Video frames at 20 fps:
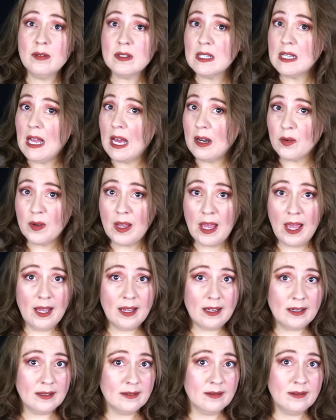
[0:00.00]
was not
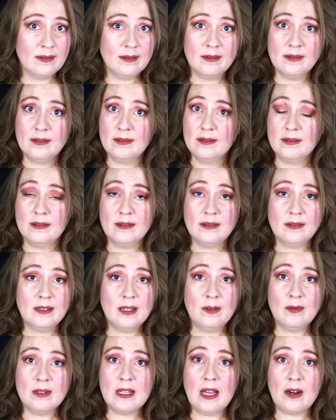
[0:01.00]
okay.
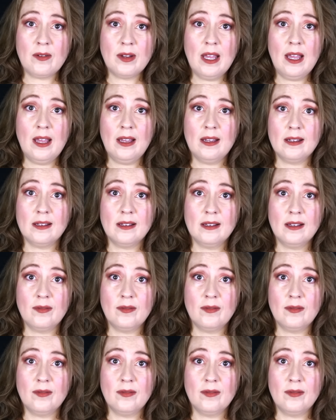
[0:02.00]
He was not okay.